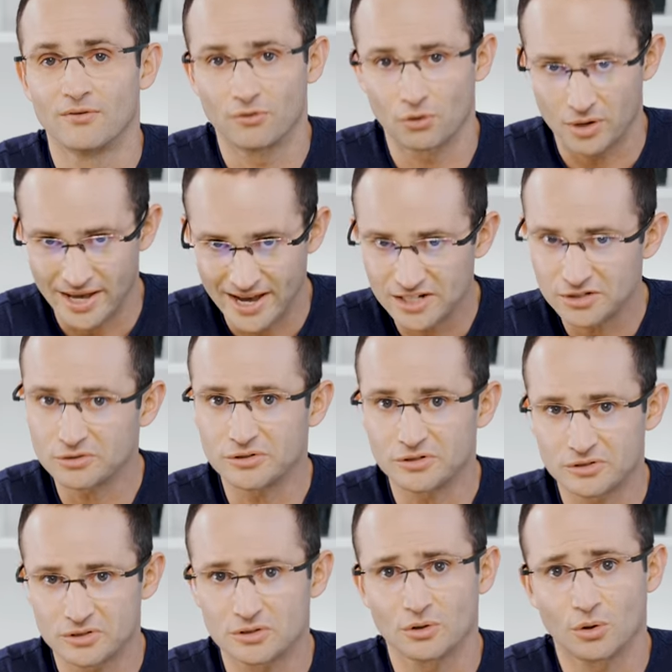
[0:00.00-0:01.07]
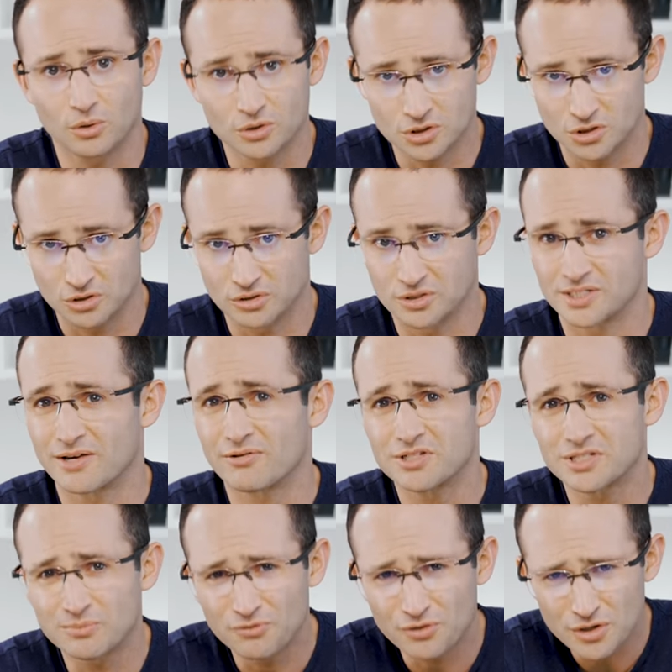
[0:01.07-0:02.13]
For casual users or students, there are
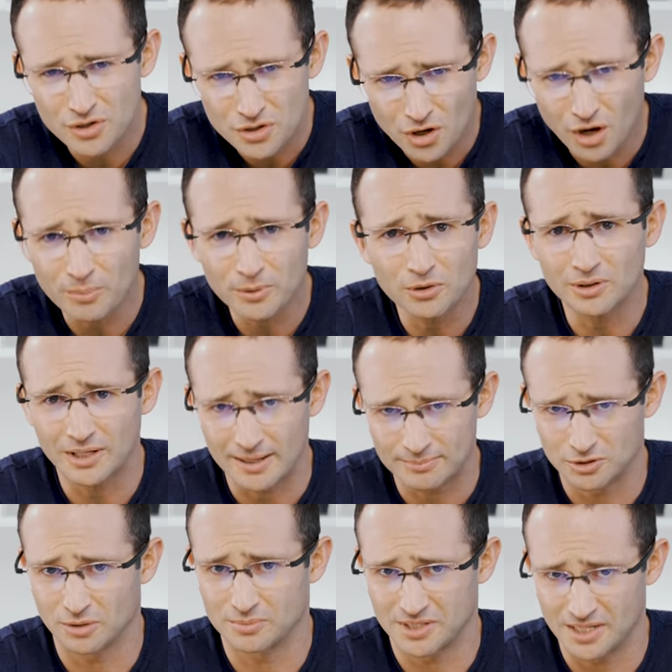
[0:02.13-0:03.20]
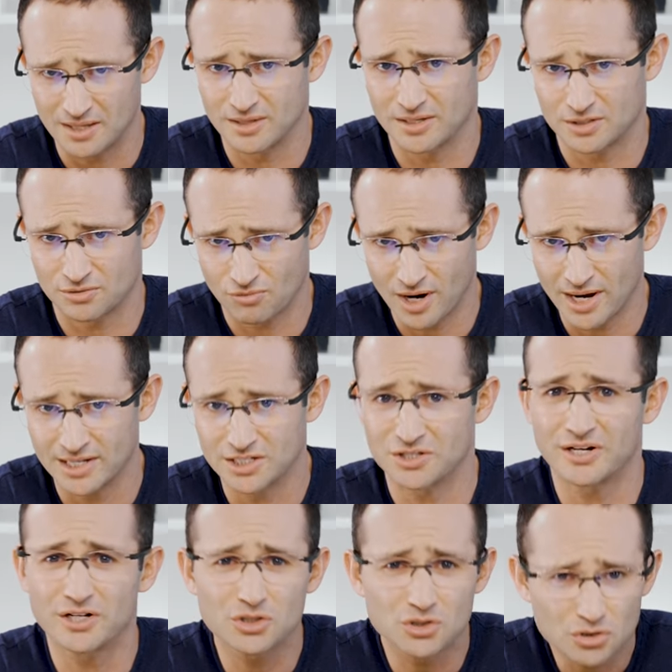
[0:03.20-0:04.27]
some phenomenal laptops in this range
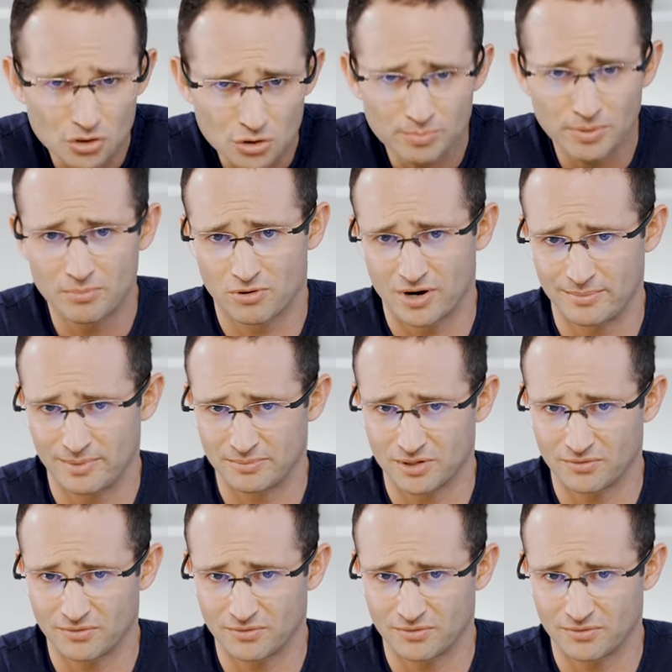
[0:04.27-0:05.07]
that are super premium